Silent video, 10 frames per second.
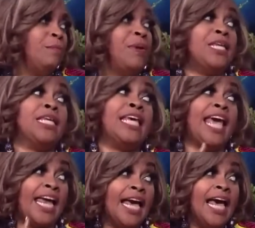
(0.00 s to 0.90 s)
but
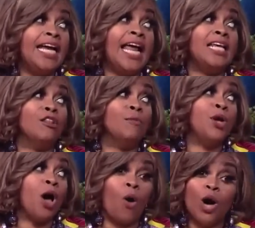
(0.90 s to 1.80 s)
yet letting them
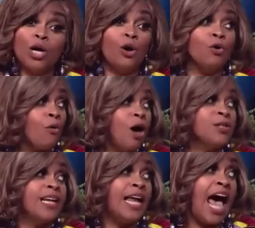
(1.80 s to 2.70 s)
know, don't cross
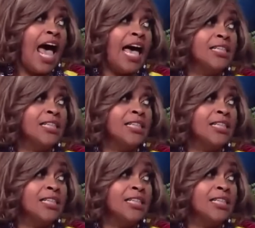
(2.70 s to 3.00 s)
the line.